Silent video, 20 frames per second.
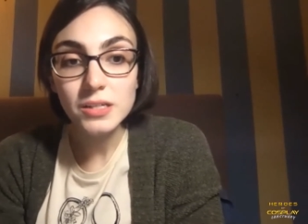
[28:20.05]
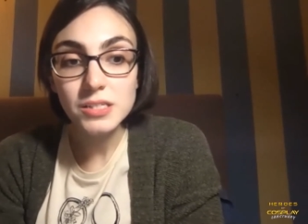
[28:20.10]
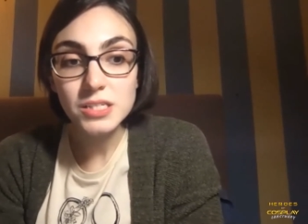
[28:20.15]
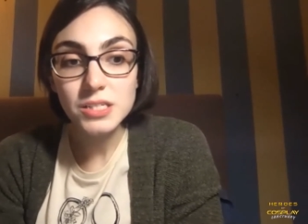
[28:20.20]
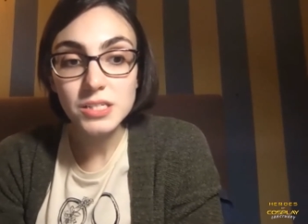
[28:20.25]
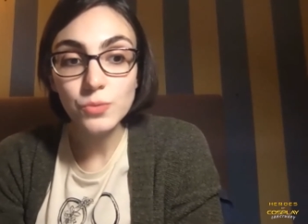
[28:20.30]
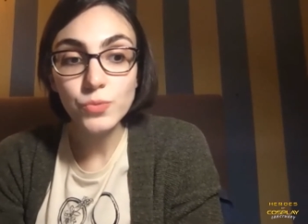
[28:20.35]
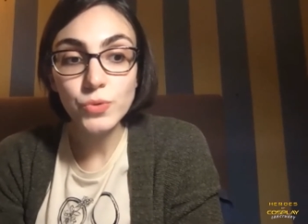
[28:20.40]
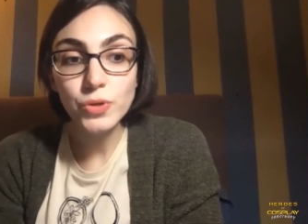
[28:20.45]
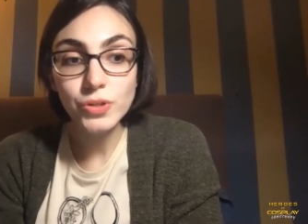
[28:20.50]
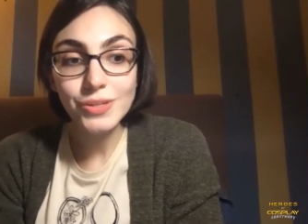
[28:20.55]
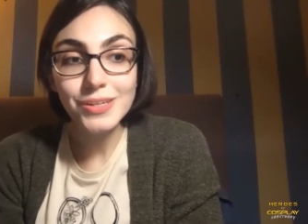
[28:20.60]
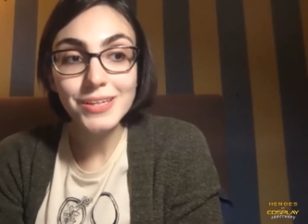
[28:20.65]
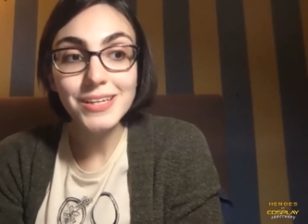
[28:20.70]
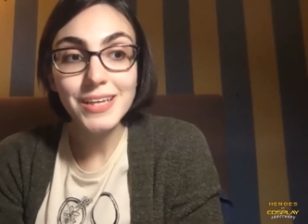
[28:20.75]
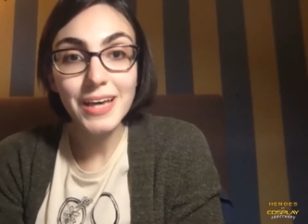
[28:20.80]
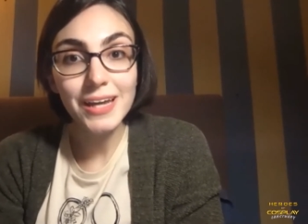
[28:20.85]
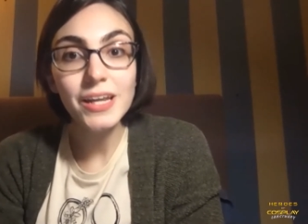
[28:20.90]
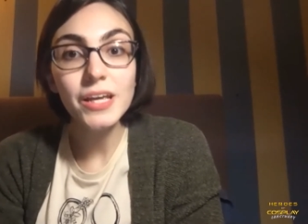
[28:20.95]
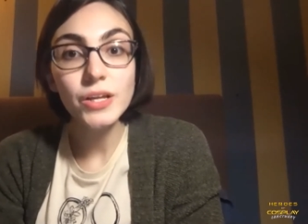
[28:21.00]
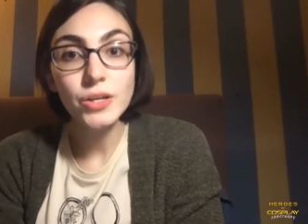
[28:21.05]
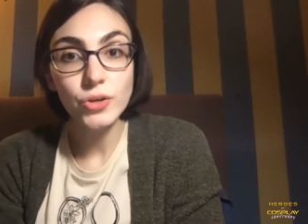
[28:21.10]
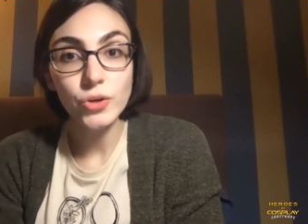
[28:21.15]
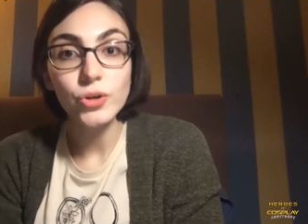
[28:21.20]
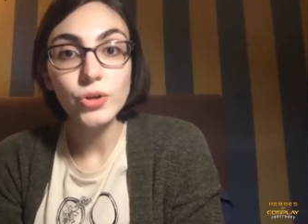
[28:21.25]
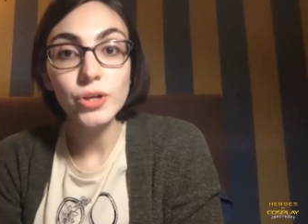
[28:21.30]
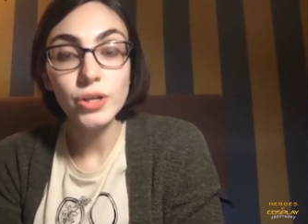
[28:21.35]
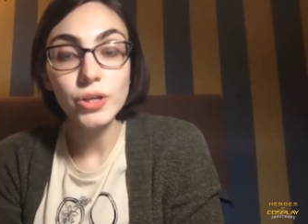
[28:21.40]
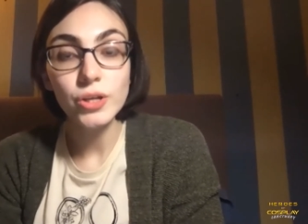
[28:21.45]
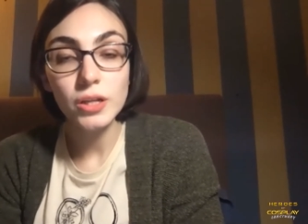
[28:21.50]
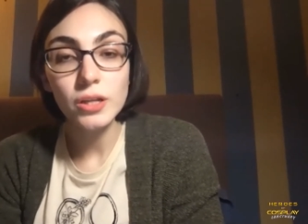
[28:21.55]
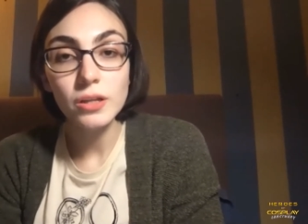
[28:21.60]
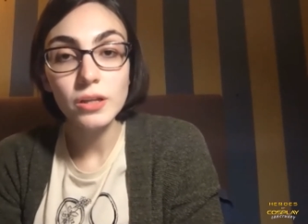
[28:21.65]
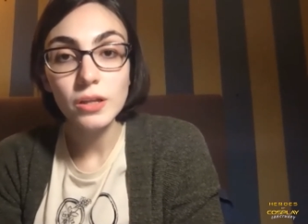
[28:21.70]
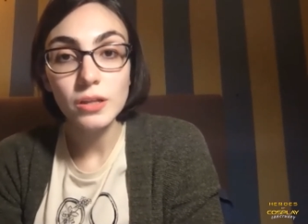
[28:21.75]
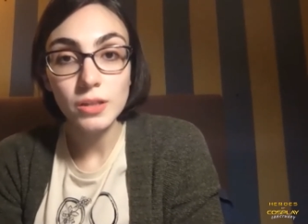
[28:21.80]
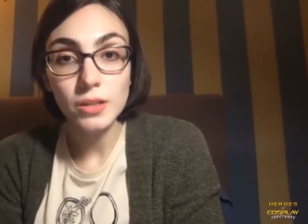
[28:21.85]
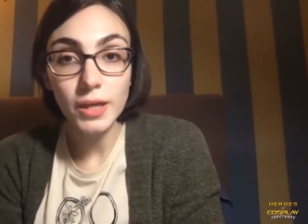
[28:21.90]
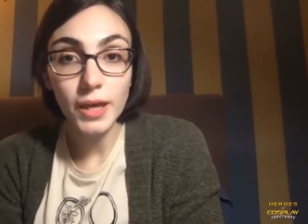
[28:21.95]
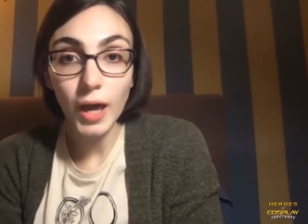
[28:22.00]
to really get it good
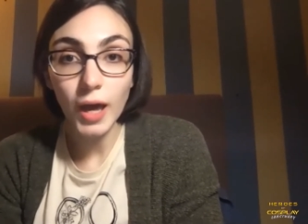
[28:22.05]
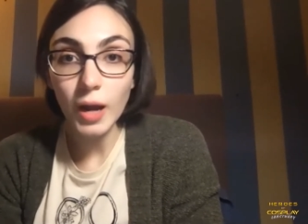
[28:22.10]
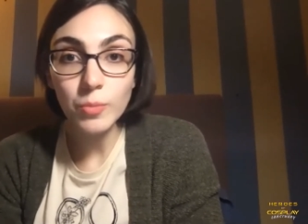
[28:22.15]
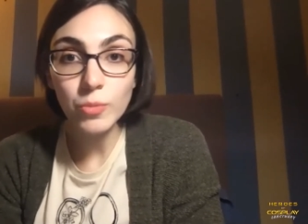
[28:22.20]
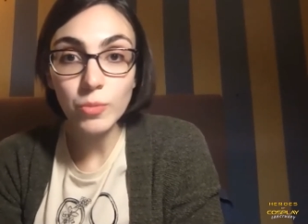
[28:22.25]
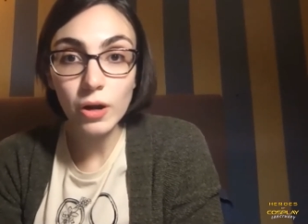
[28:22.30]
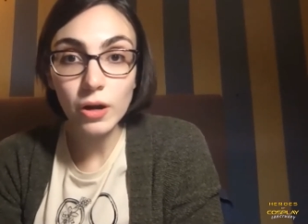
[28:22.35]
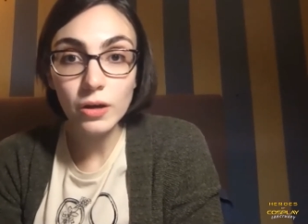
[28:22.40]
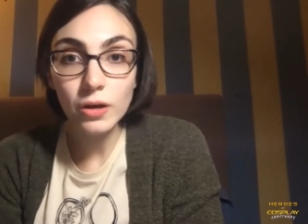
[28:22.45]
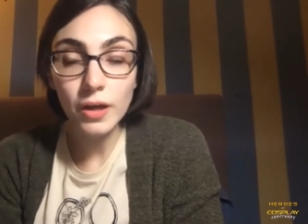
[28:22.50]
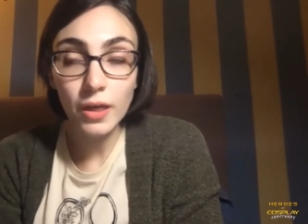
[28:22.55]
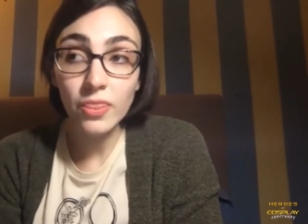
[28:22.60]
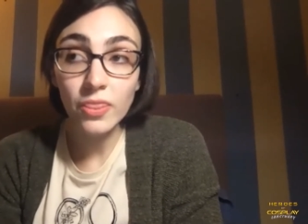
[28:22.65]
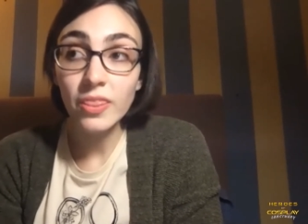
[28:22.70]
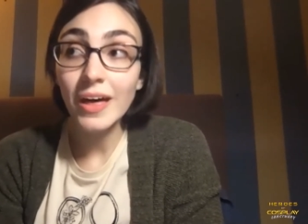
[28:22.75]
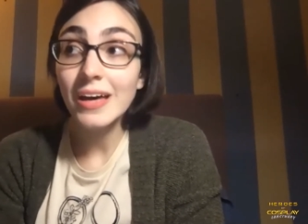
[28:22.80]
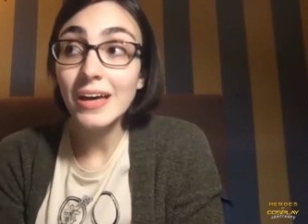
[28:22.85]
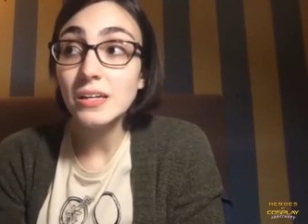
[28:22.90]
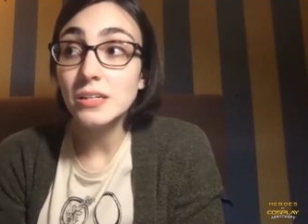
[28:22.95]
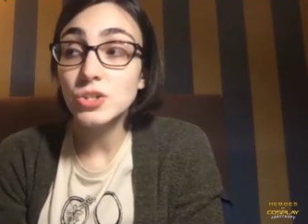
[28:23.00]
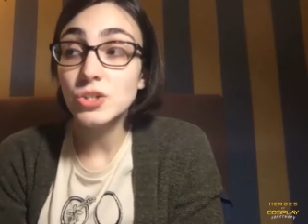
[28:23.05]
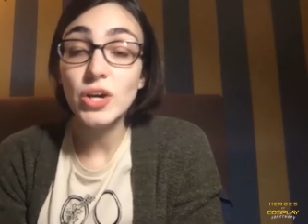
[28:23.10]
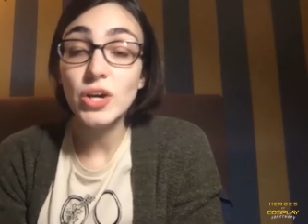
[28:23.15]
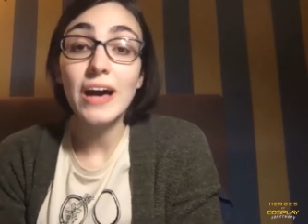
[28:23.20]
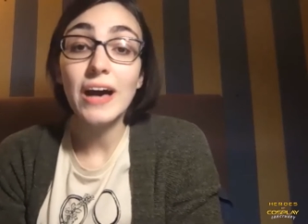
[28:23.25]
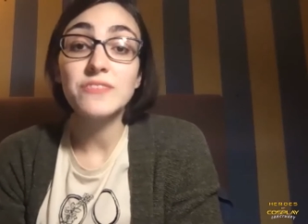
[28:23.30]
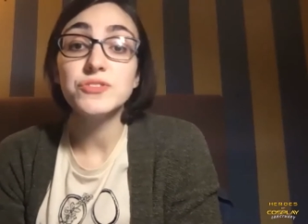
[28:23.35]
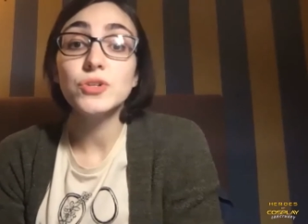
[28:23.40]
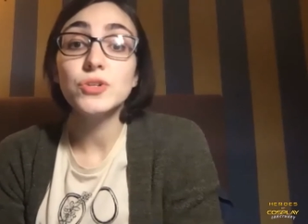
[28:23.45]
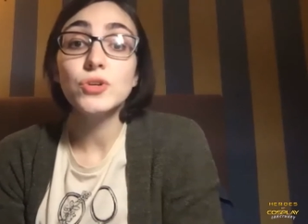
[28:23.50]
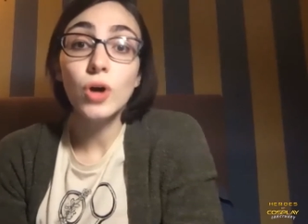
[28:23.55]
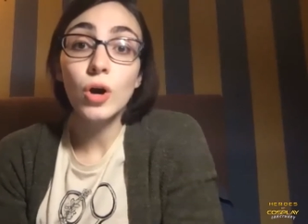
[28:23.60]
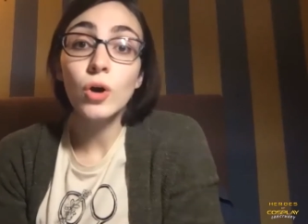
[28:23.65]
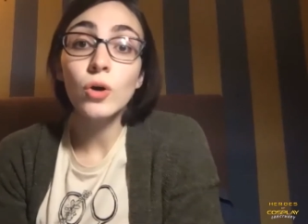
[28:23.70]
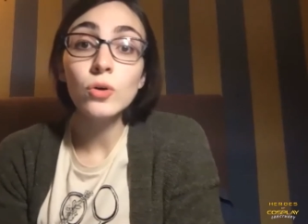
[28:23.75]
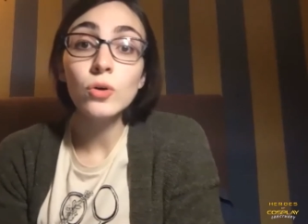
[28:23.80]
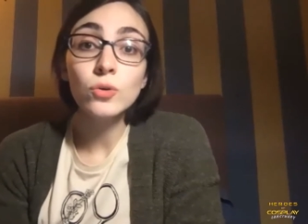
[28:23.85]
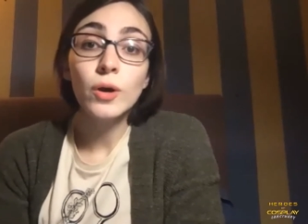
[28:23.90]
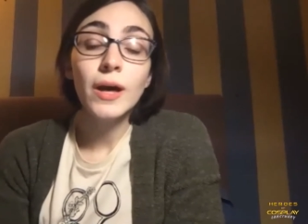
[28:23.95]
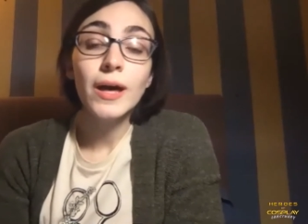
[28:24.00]
in the camera, and then to have to
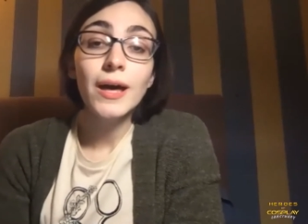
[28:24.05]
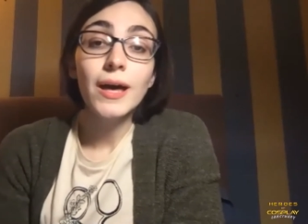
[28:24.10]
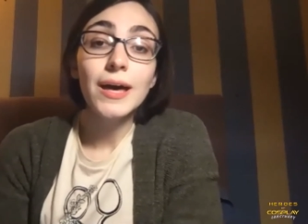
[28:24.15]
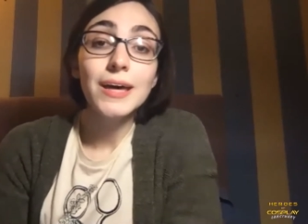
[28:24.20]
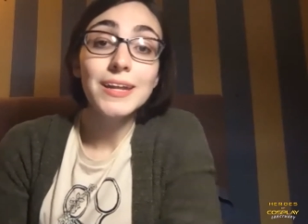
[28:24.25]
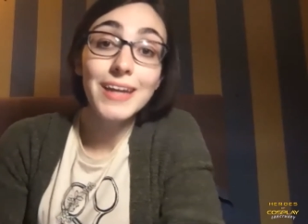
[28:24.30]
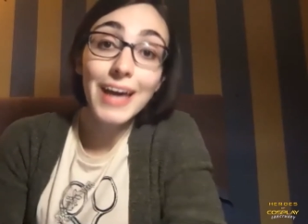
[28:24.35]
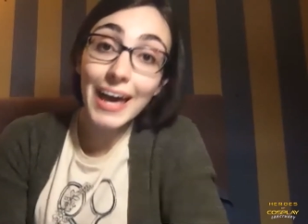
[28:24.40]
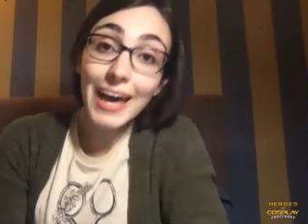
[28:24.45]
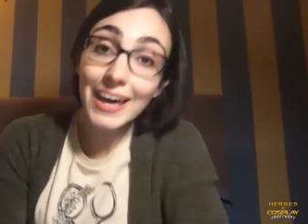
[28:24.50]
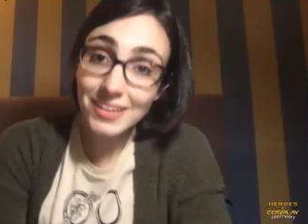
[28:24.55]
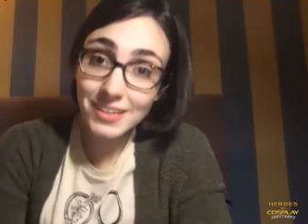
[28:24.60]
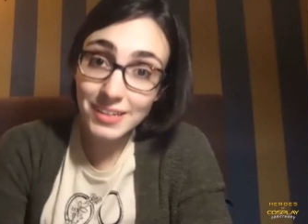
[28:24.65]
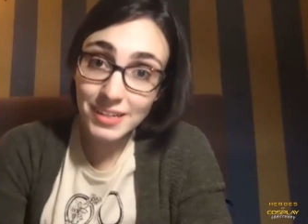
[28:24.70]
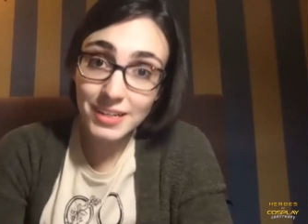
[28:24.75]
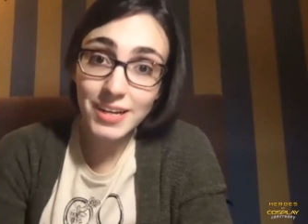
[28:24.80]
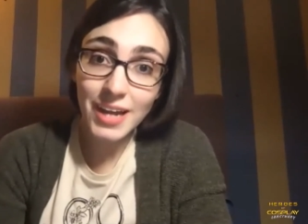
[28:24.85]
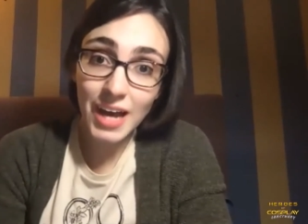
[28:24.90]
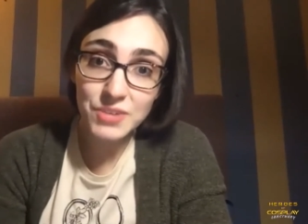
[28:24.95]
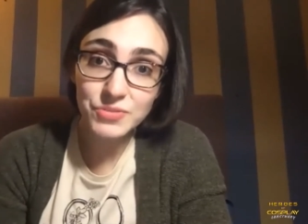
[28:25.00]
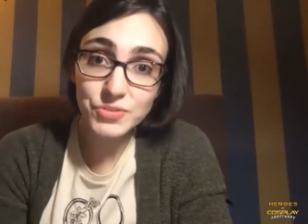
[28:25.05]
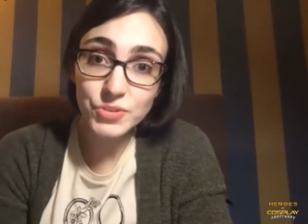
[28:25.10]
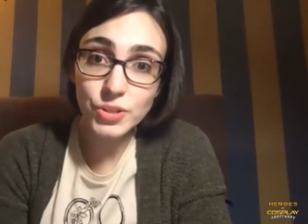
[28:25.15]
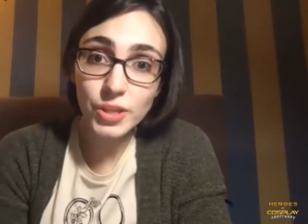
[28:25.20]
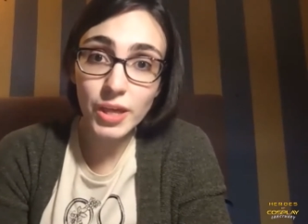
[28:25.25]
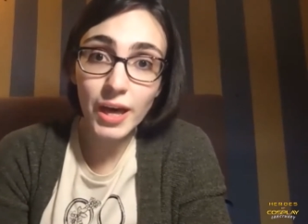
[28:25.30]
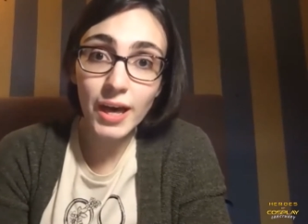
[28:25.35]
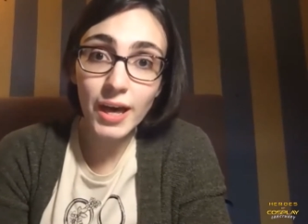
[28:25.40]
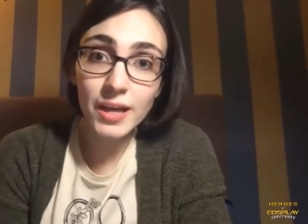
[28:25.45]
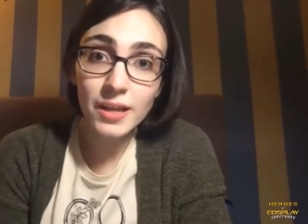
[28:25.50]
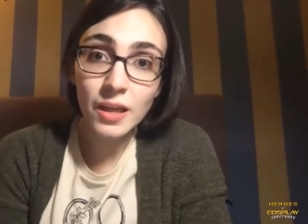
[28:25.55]
go and edit it after that.